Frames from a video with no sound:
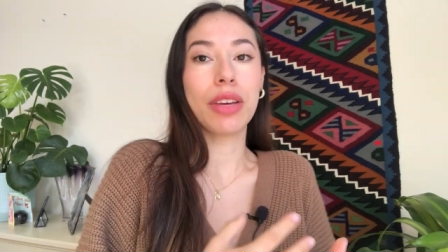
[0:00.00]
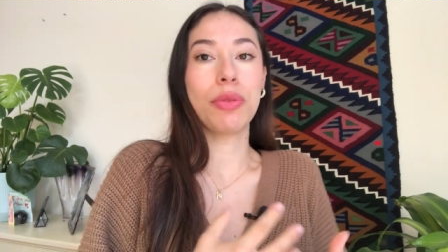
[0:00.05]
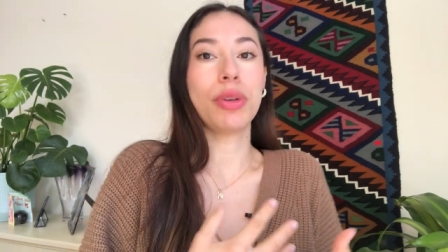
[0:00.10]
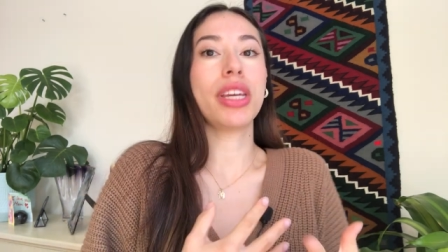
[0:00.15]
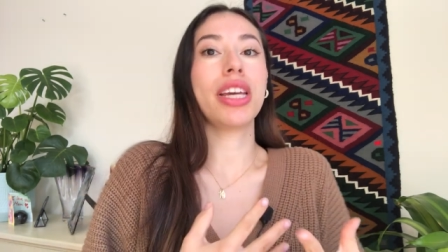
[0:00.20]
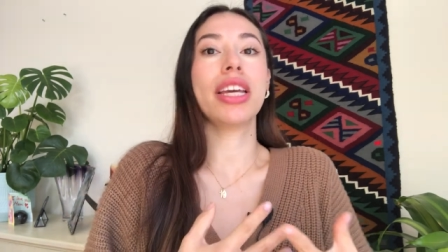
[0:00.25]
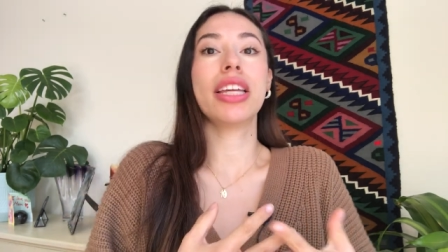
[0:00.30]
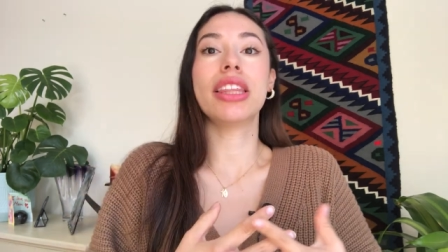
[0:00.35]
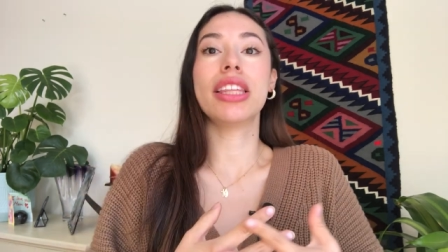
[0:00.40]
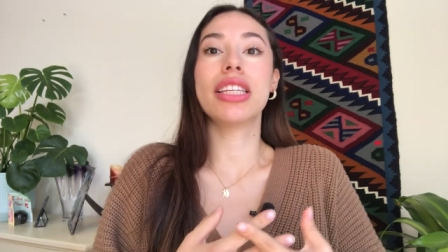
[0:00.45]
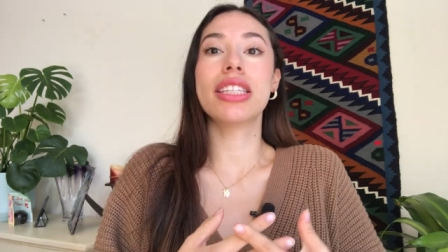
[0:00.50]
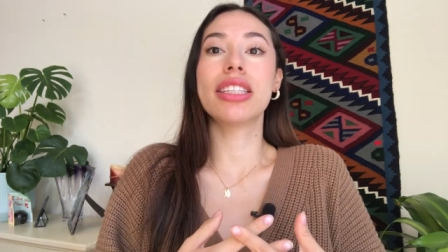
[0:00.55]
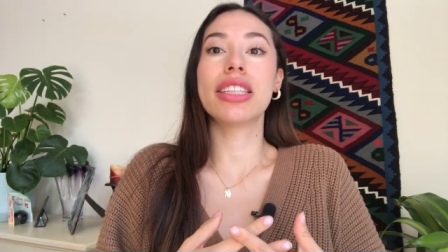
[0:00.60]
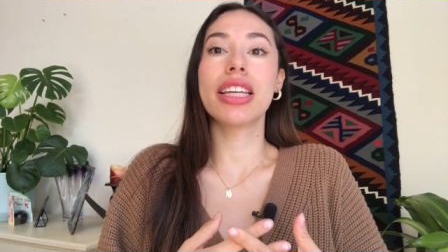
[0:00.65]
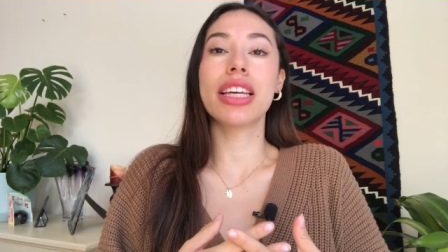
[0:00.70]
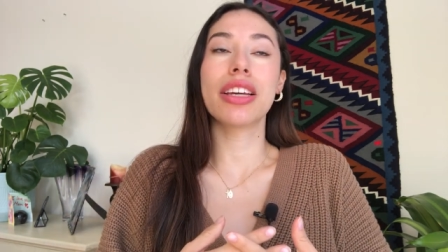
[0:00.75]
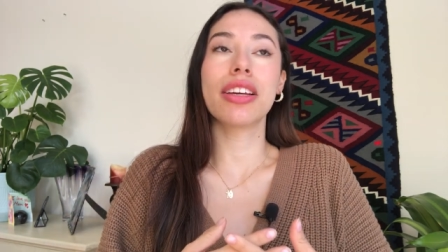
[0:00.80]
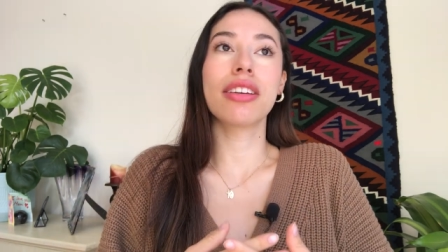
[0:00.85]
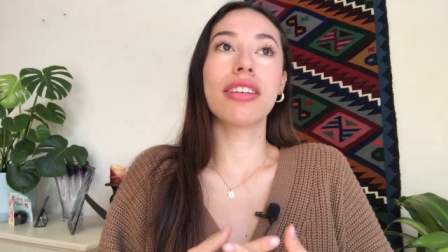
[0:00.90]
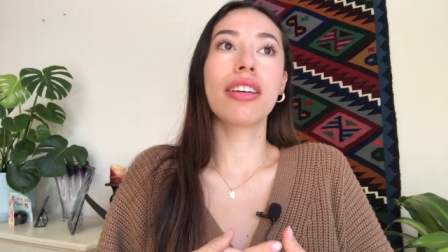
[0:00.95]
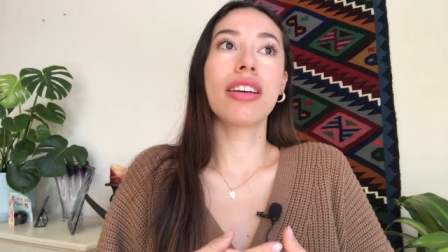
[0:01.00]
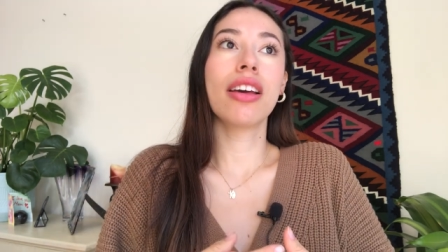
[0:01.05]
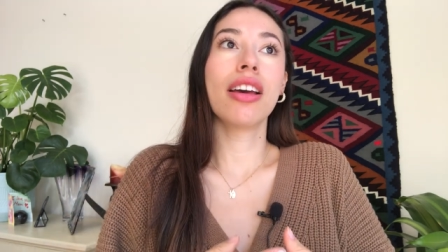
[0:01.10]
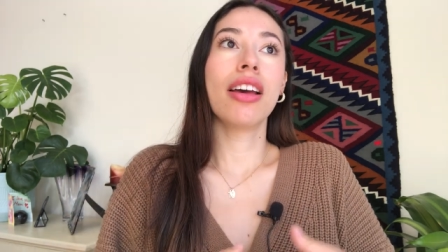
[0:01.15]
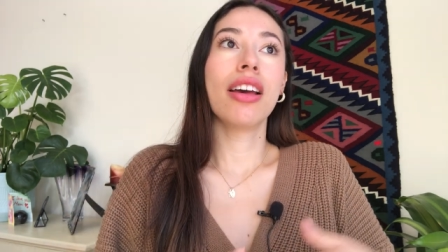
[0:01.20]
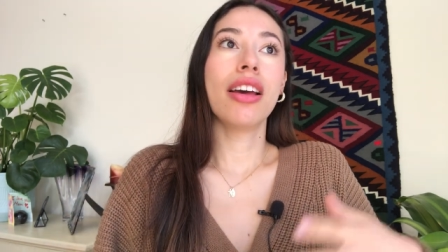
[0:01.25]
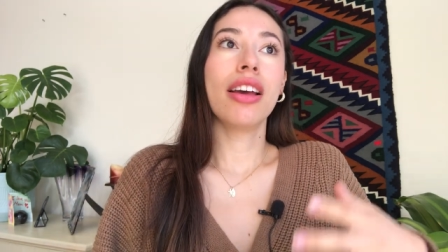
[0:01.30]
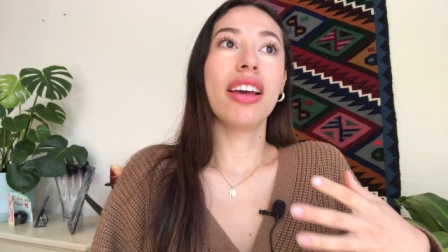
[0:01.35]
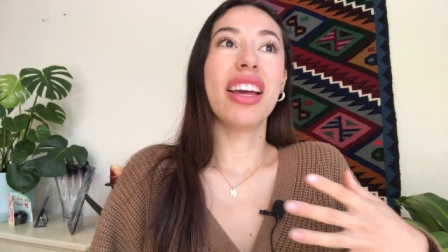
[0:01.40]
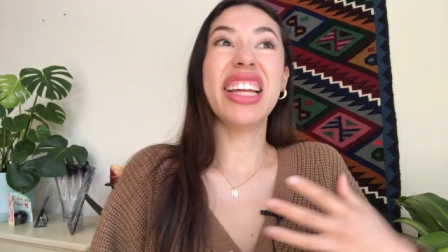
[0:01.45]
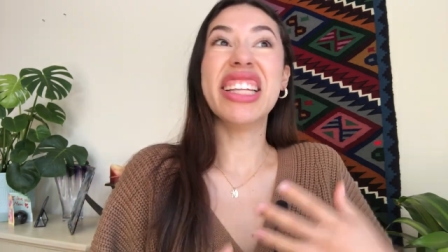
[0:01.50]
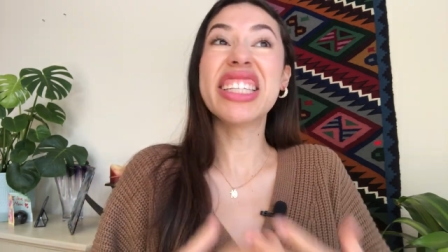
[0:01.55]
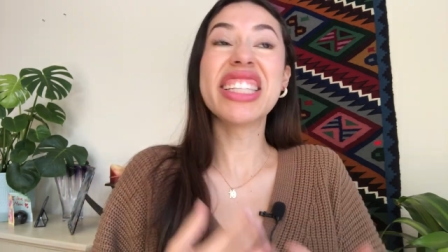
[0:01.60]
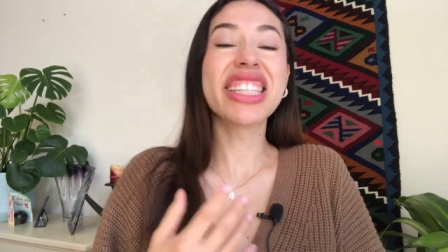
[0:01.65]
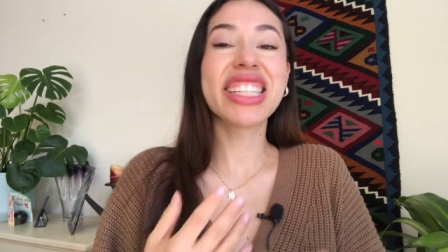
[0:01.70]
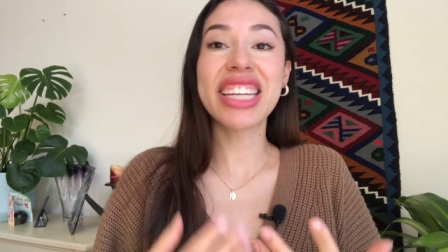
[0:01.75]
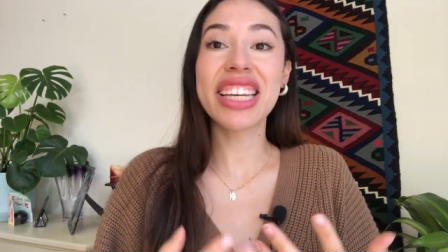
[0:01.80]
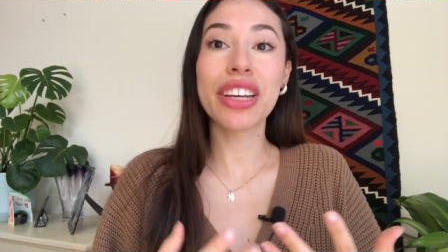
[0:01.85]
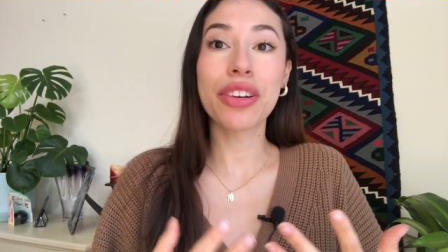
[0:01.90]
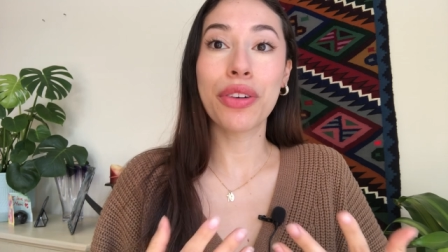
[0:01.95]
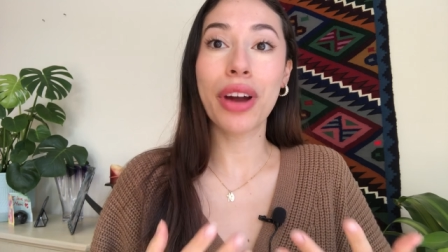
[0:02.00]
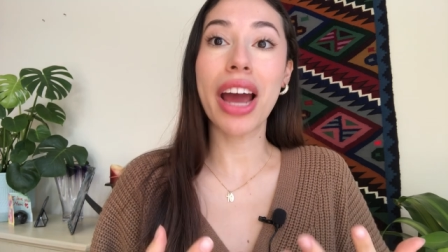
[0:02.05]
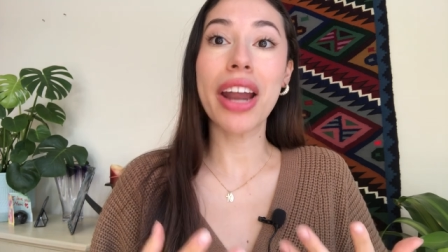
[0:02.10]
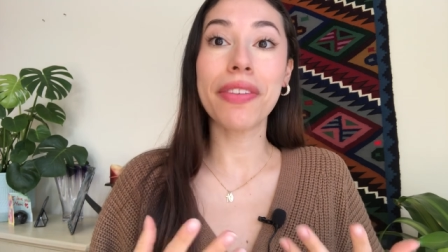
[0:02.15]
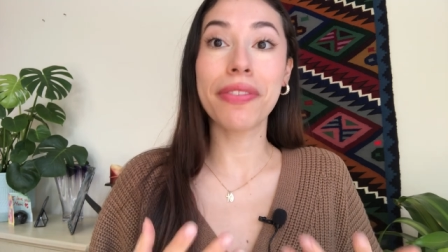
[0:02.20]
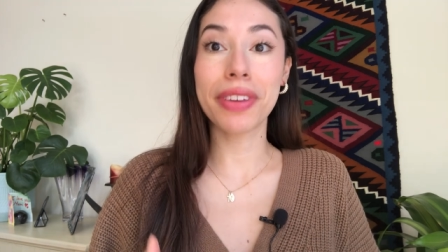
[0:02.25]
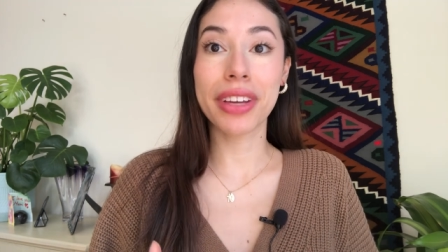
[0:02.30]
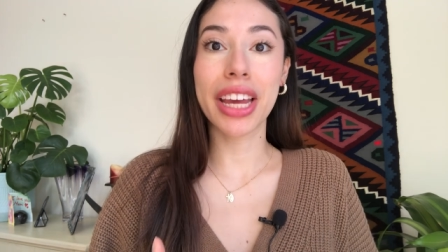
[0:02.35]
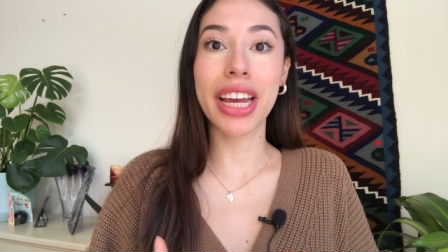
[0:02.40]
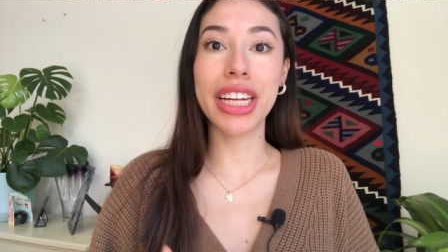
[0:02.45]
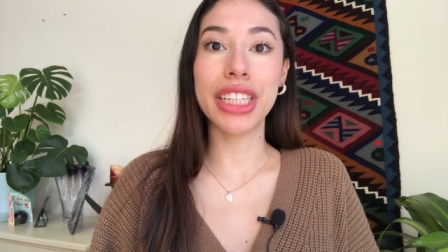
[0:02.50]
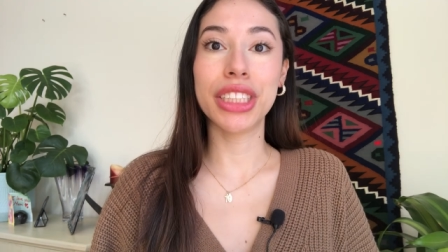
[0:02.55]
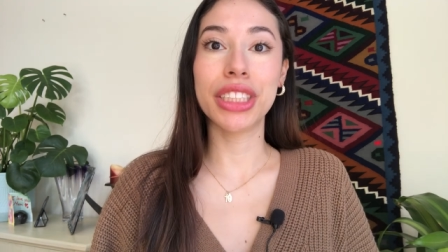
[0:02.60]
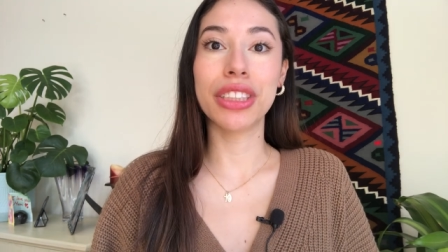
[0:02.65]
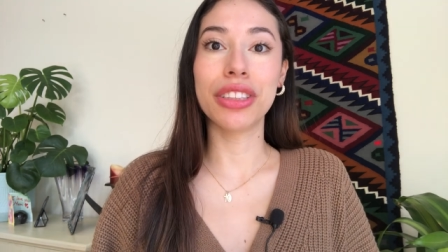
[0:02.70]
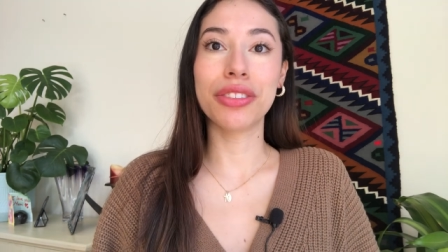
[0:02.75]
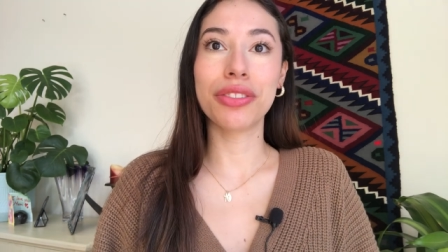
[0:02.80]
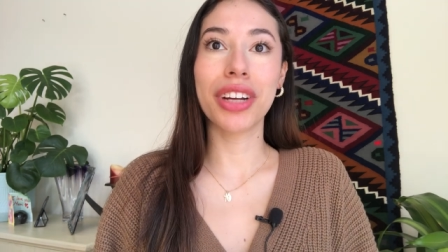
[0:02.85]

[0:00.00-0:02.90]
We get this thing, instant gratification,